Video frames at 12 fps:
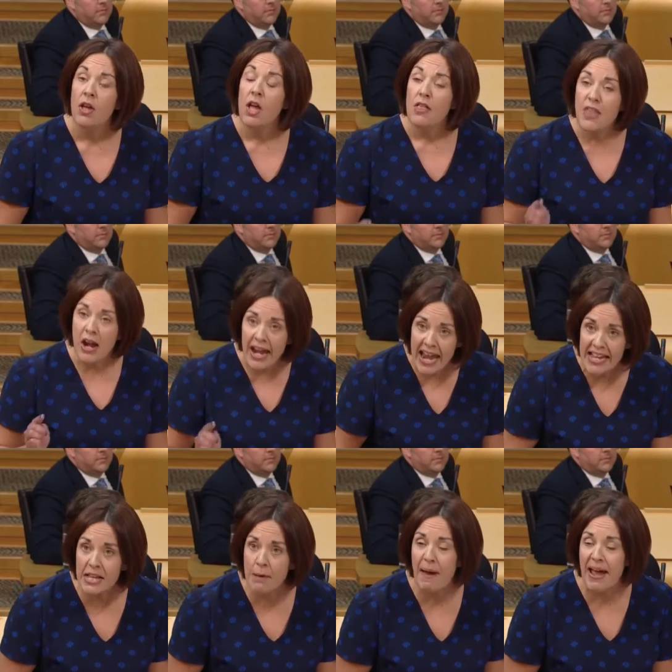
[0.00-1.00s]
There is
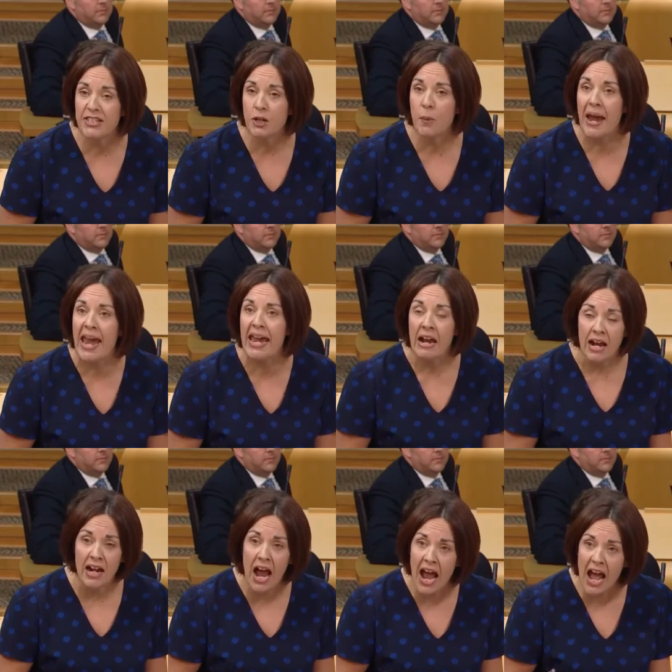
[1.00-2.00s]
a better way, and
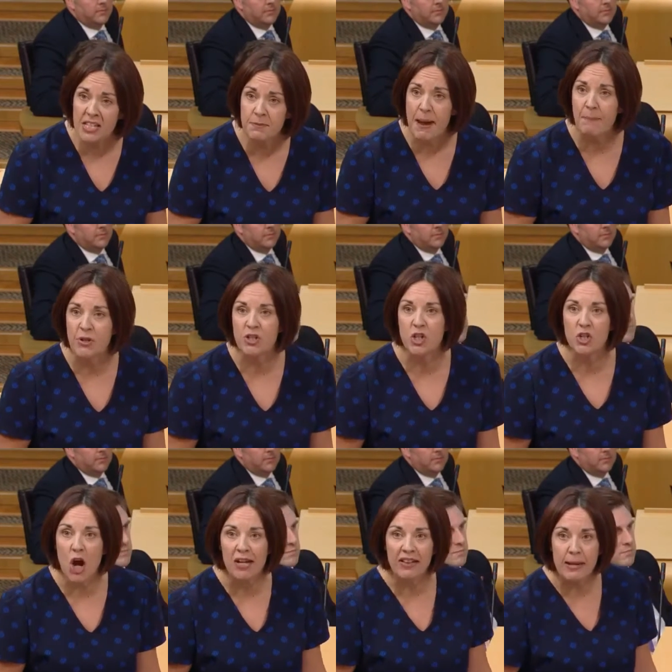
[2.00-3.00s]
I ask members to
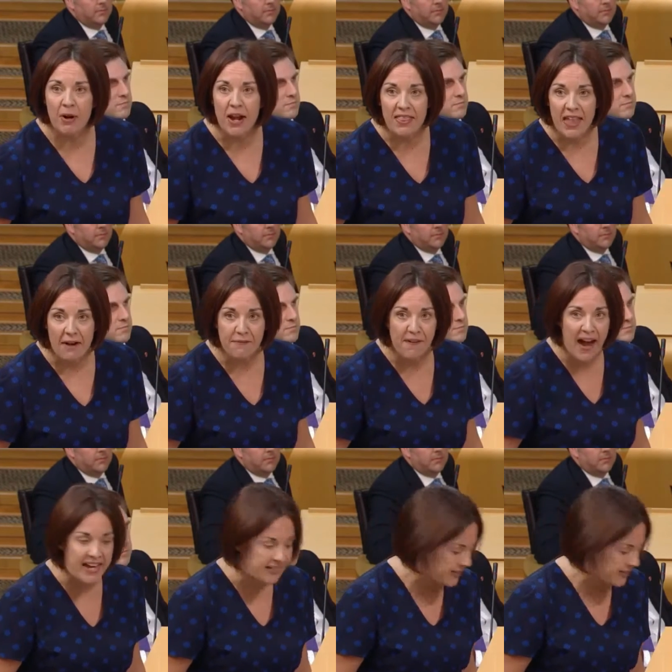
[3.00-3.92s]
join Labour in that fight.